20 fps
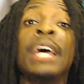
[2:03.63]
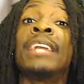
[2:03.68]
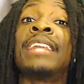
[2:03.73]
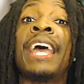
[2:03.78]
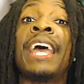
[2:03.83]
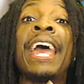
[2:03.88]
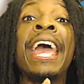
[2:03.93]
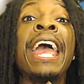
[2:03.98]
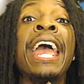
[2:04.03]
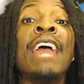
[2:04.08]

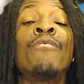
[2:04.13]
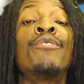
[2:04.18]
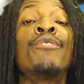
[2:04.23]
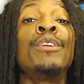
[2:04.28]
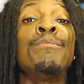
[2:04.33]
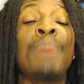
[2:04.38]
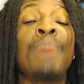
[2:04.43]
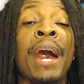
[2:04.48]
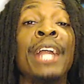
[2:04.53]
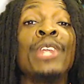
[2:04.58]
that
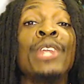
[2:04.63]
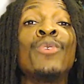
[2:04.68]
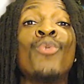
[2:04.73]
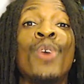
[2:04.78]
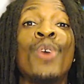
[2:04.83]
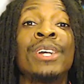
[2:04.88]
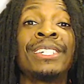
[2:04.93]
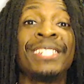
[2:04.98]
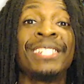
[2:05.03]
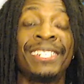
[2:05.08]
everybody
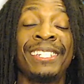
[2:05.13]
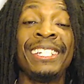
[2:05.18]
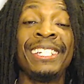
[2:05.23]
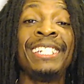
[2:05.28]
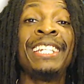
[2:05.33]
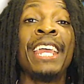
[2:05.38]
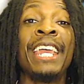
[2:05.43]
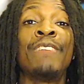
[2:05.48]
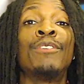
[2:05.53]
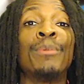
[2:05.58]
wants to see
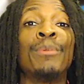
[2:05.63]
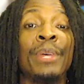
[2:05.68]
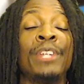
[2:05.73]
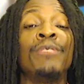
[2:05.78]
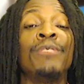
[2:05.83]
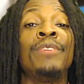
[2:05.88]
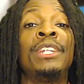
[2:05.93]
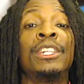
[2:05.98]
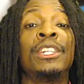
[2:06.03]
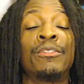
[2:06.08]
David
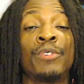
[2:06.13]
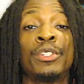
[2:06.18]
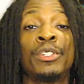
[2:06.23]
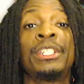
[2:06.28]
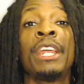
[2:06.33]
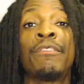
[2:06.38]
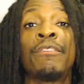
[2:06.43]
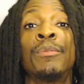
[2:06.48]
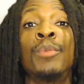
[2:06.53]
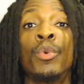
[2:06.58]
Benavidez versus
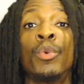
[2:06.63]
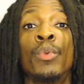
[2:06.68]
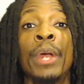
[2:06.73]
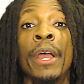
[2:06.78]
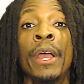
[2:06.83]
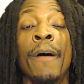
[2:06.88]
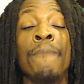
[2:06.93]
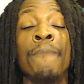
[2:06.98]
David Morrell.